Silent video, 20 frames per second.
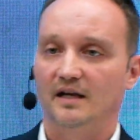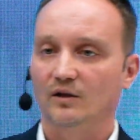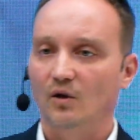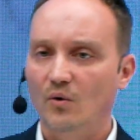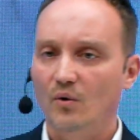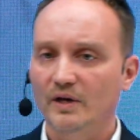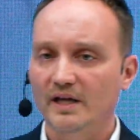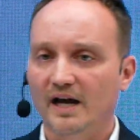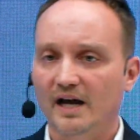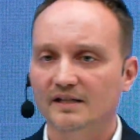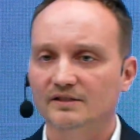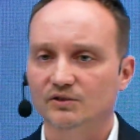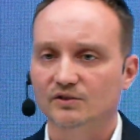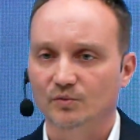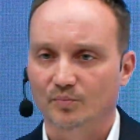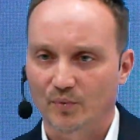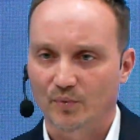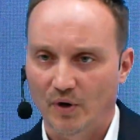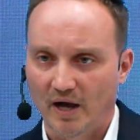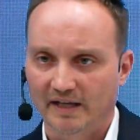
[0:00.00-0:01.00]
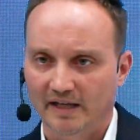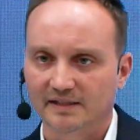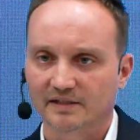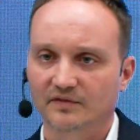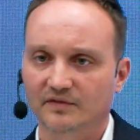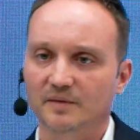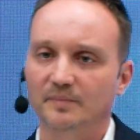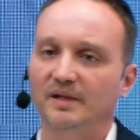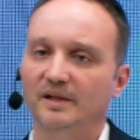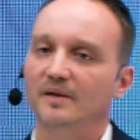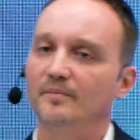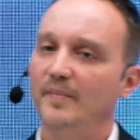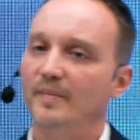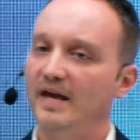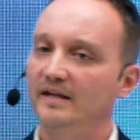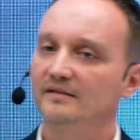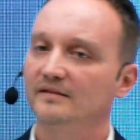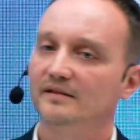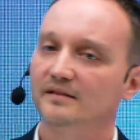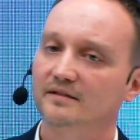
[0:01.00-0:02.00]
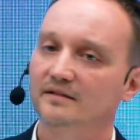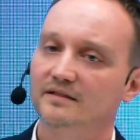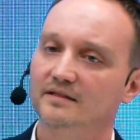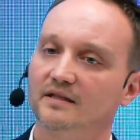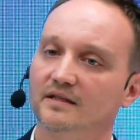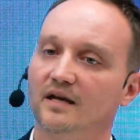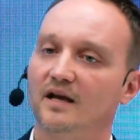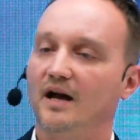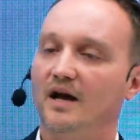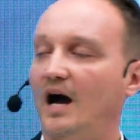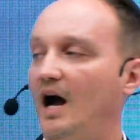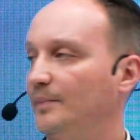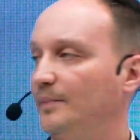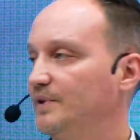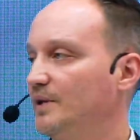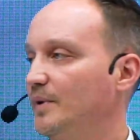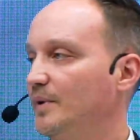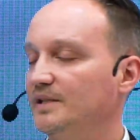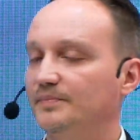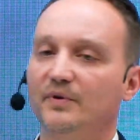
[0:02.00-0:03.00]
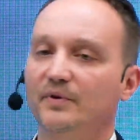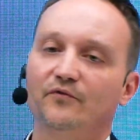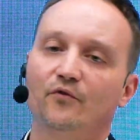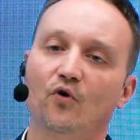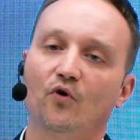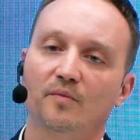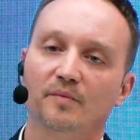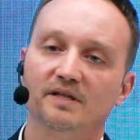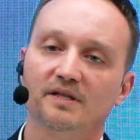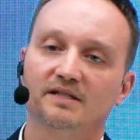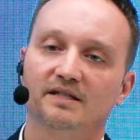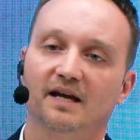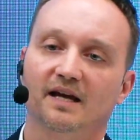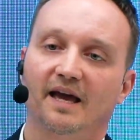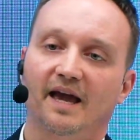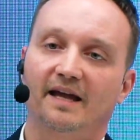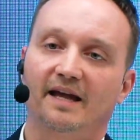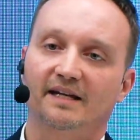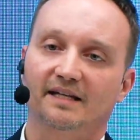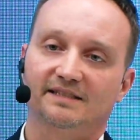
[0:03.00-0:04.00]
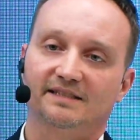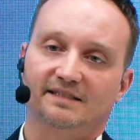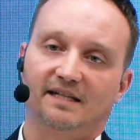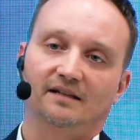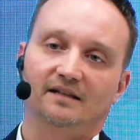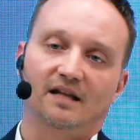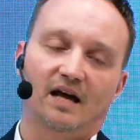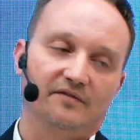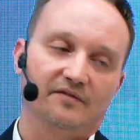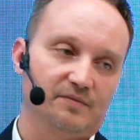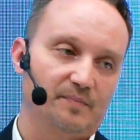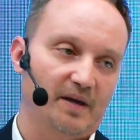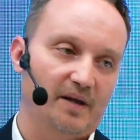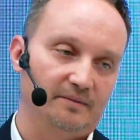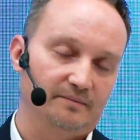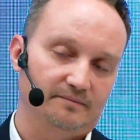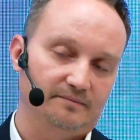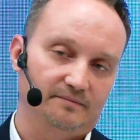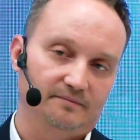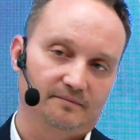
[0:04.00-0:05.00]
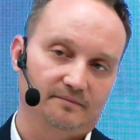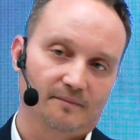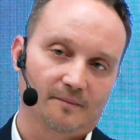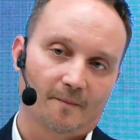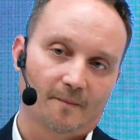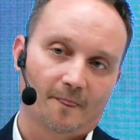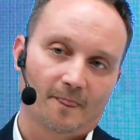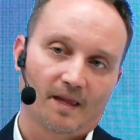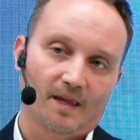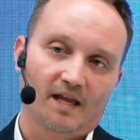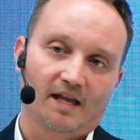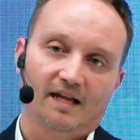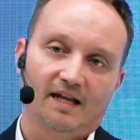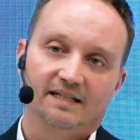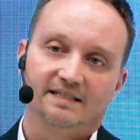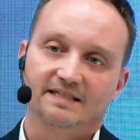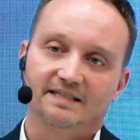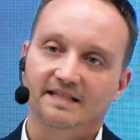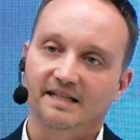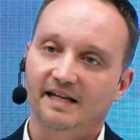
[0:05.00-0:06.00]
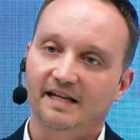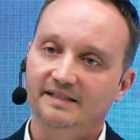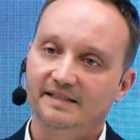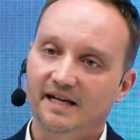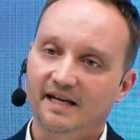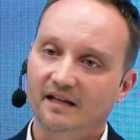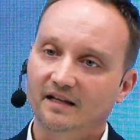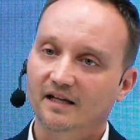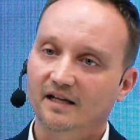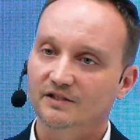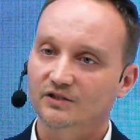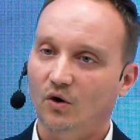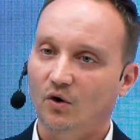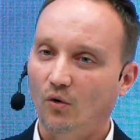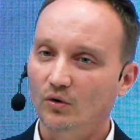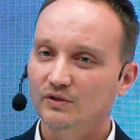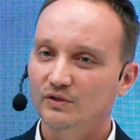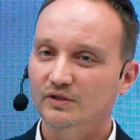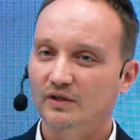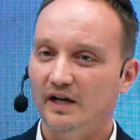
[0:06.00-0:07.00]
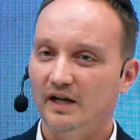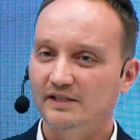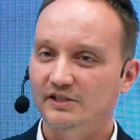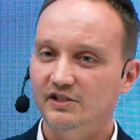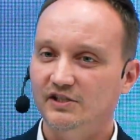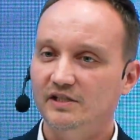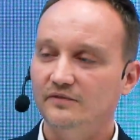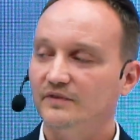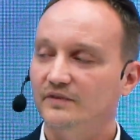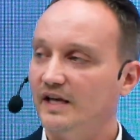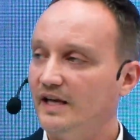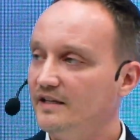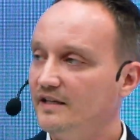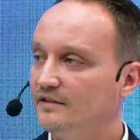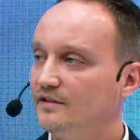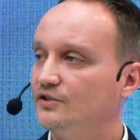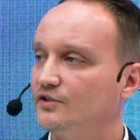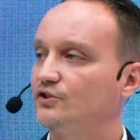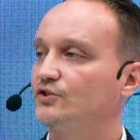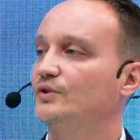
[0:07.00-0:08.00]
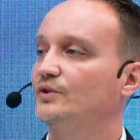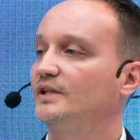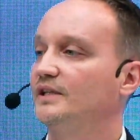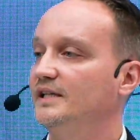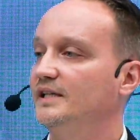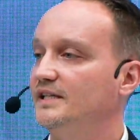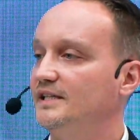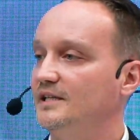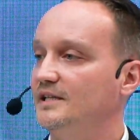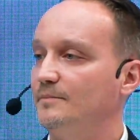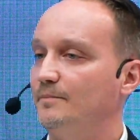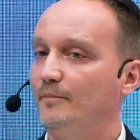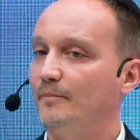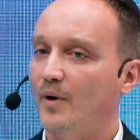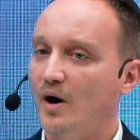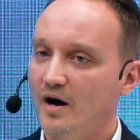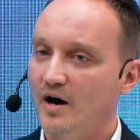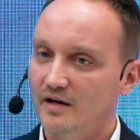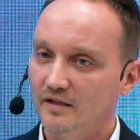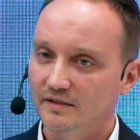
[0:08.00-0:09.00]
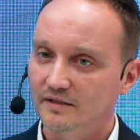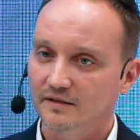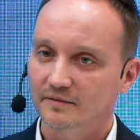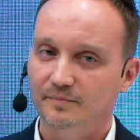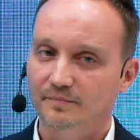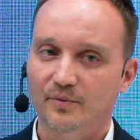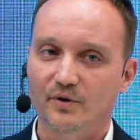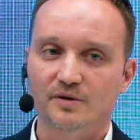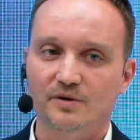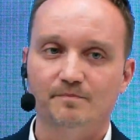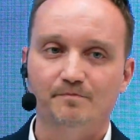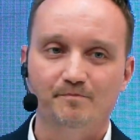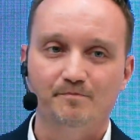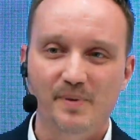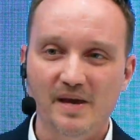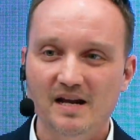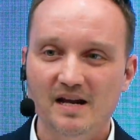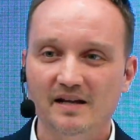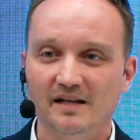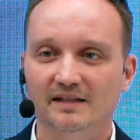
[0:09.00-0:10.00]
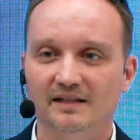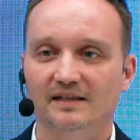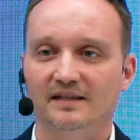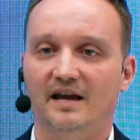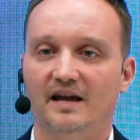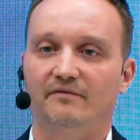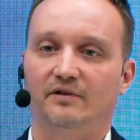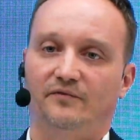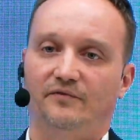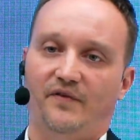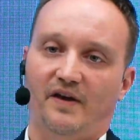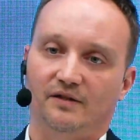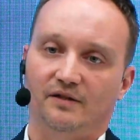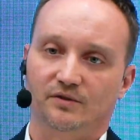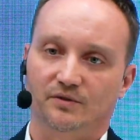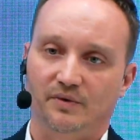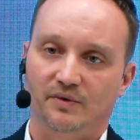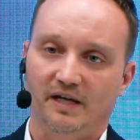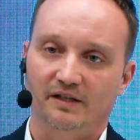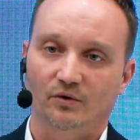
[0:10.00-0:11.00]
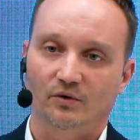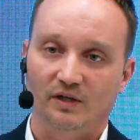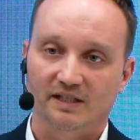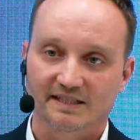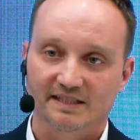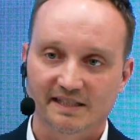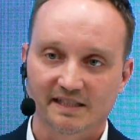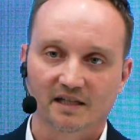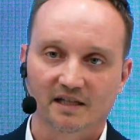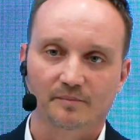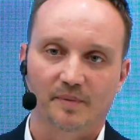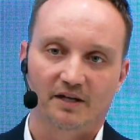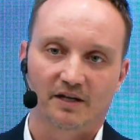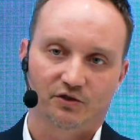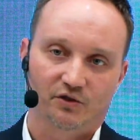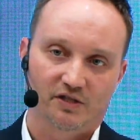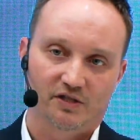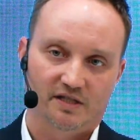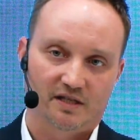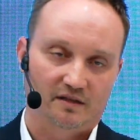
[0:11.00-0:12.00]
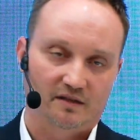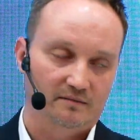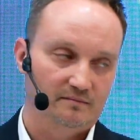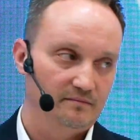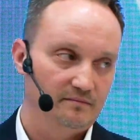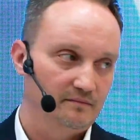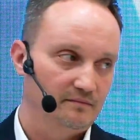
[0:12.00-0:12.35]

allowing us to proactively plan maintenance, optimize performance, and extend lifespan. CATL has also achieved industry-leading part per billion level failure rate on a single battery cell.